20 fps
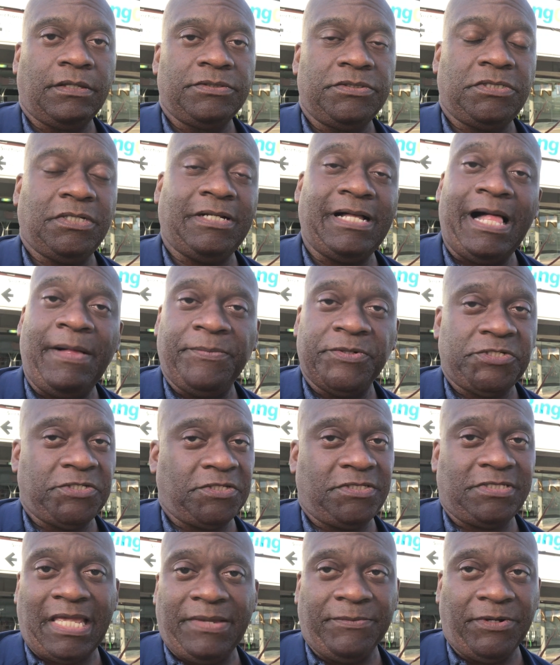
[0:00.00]
to accomplish
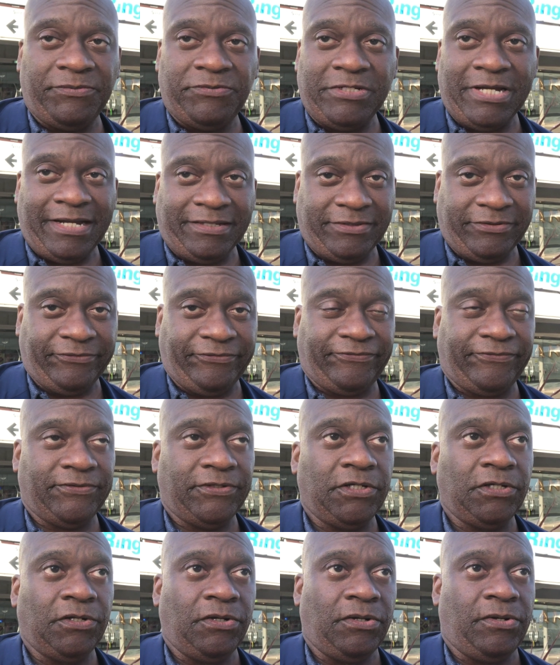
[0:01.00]
the same objective
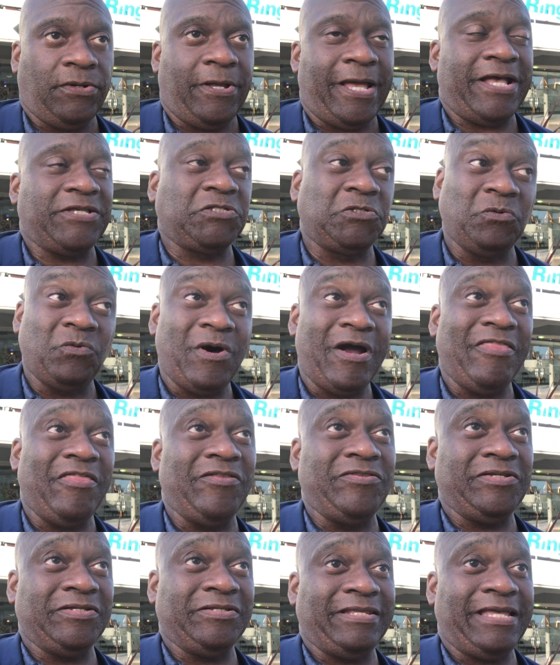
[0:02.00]
as to why
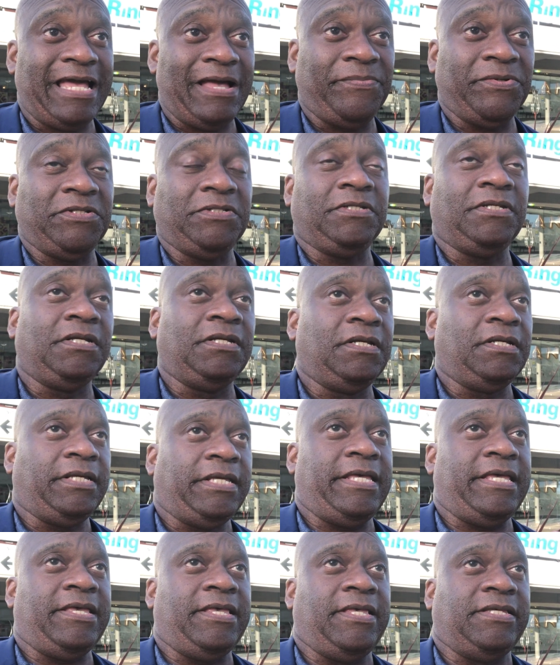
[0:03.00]
that didn't happen
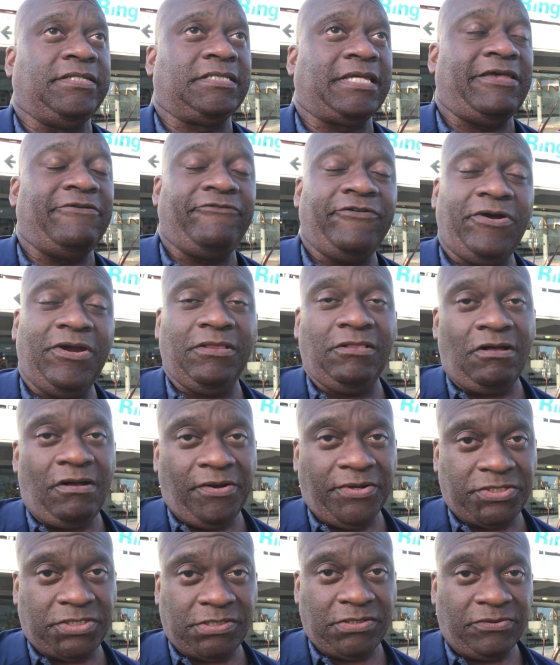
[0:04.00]
is a very
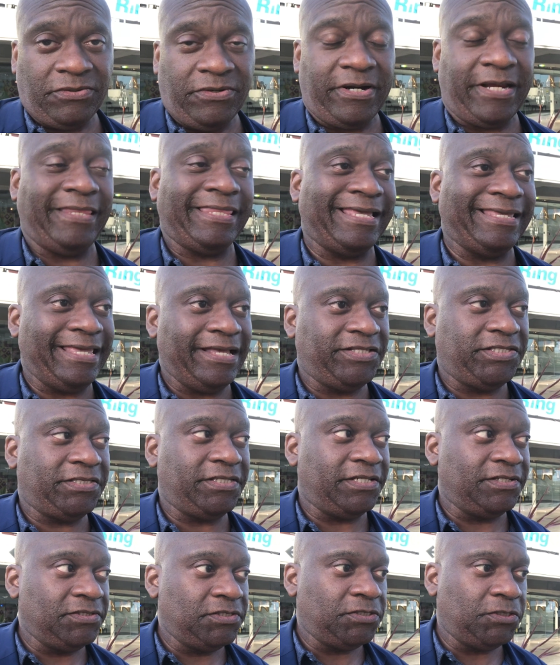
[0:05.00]
long story that
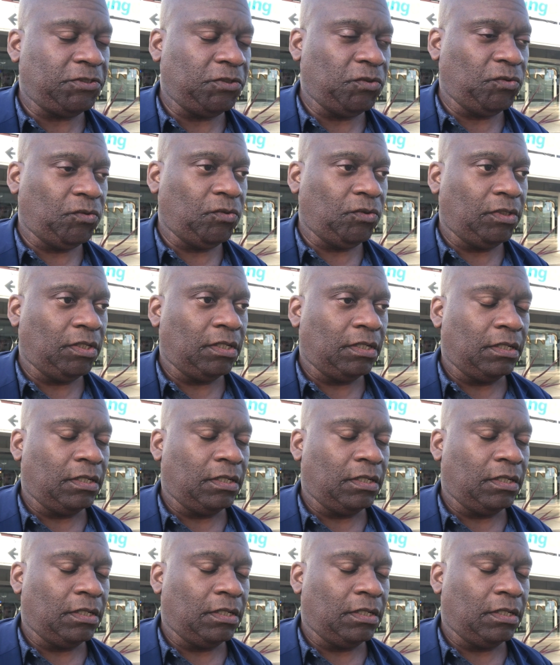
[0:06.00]
gets into